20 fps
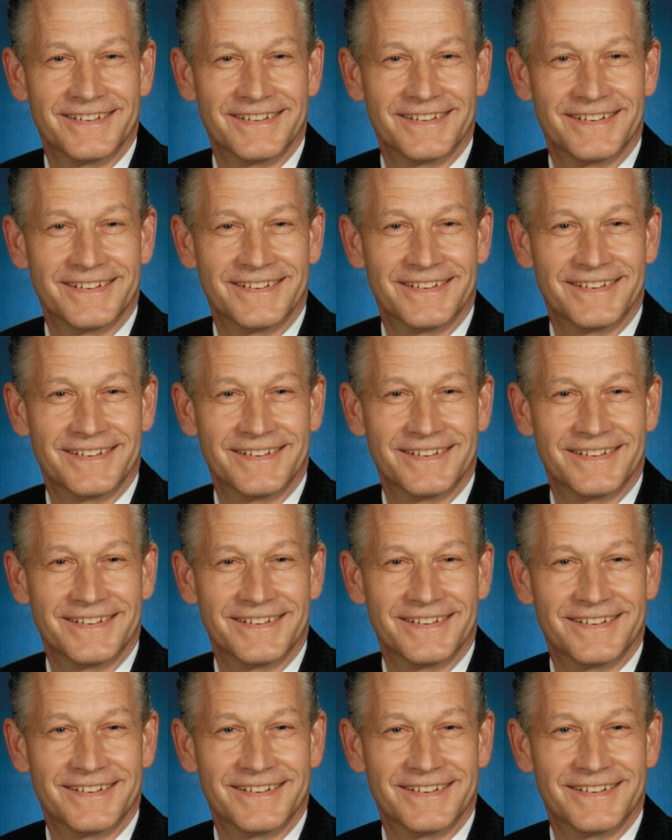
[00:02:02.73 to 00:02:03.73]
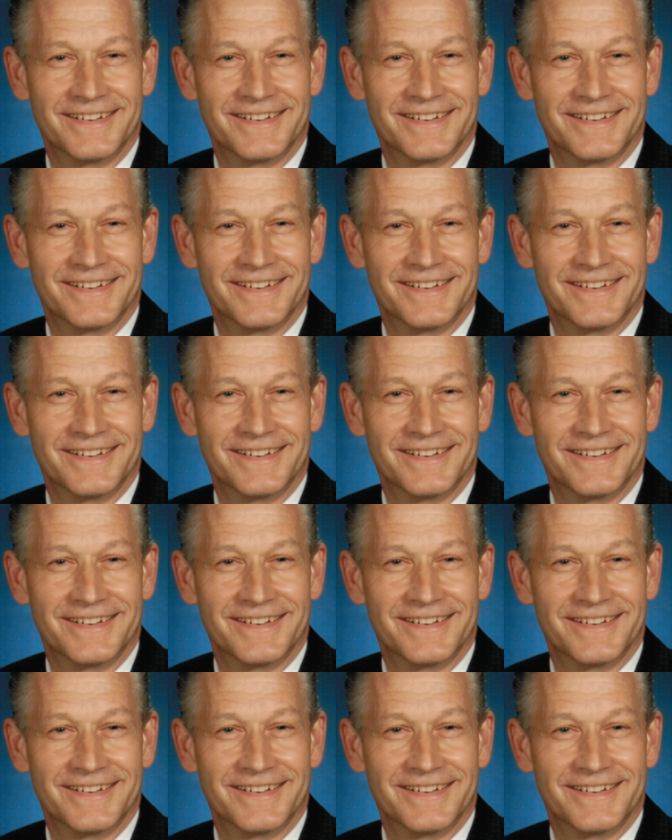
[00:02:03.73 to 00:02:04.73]

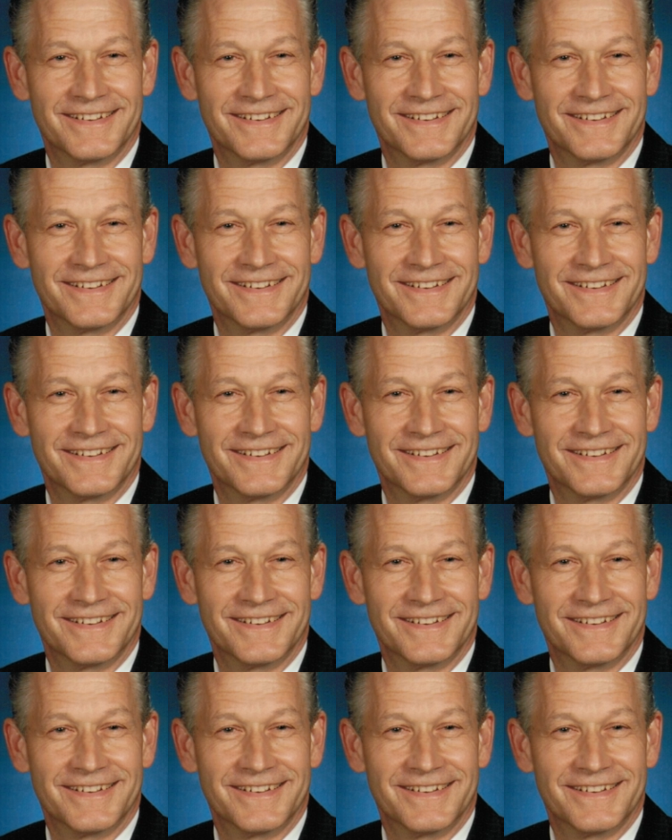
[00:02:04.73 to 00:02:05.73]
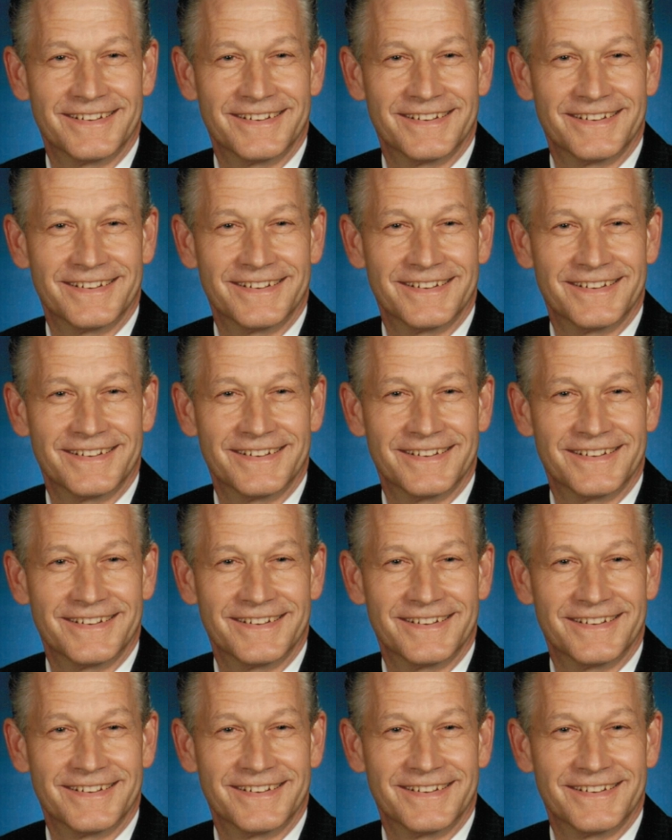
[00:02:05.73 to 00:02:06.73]

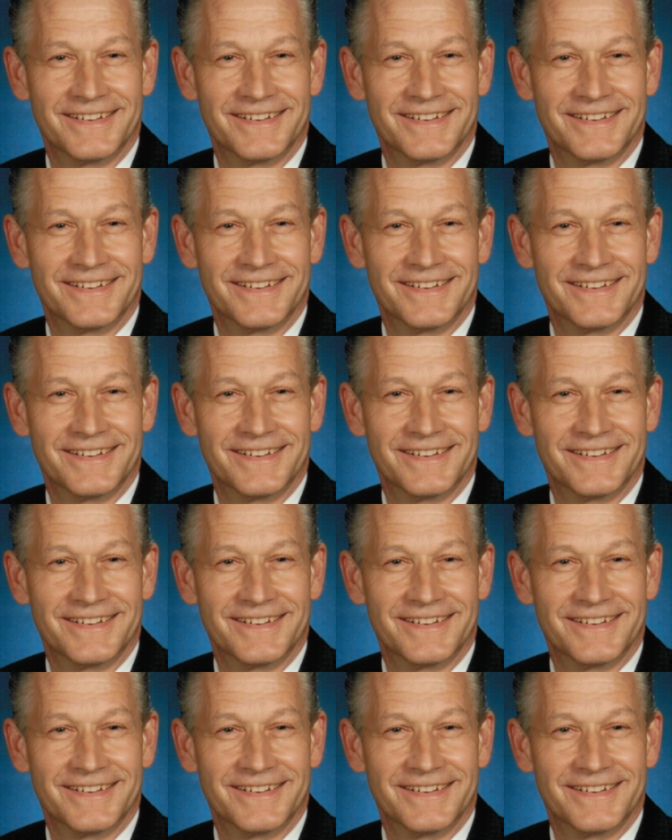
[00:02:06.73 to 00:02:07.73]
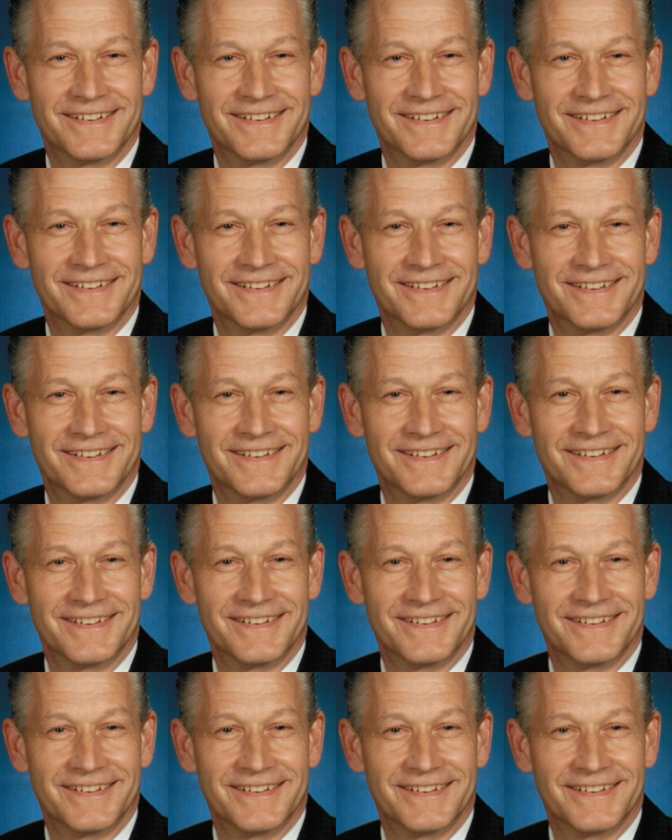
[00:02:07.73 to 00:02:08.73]

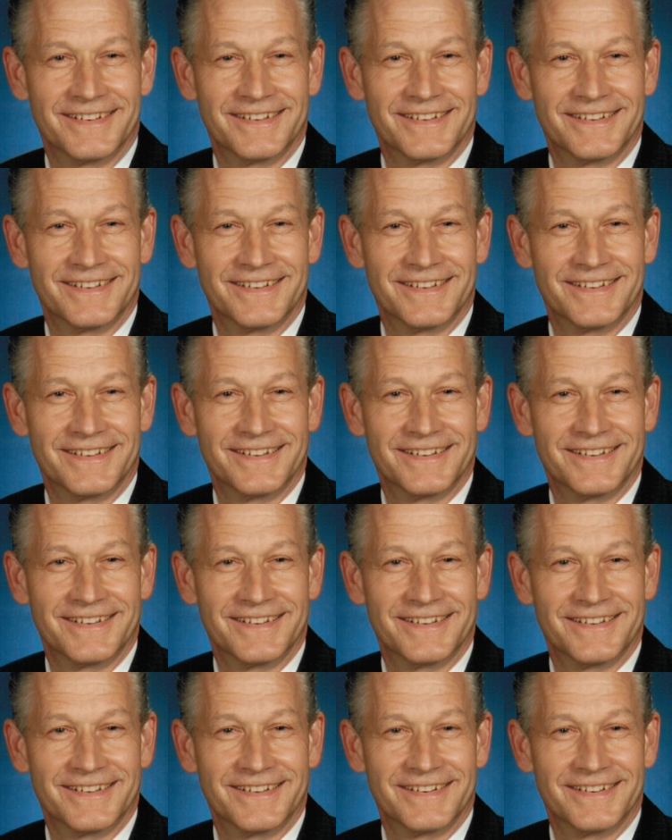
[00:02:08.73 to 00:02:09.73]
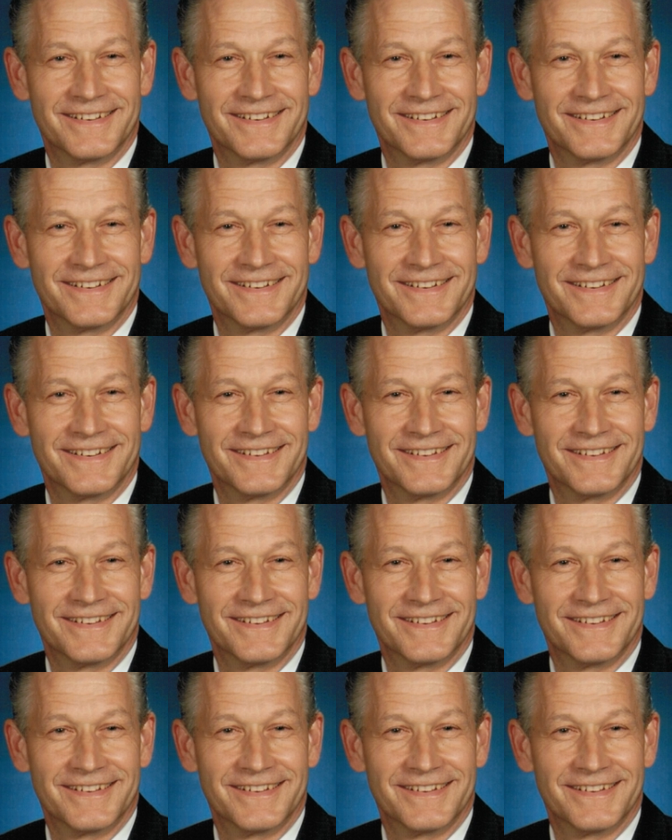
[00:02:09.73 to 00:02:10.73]
This is a still picture; no speech is visible.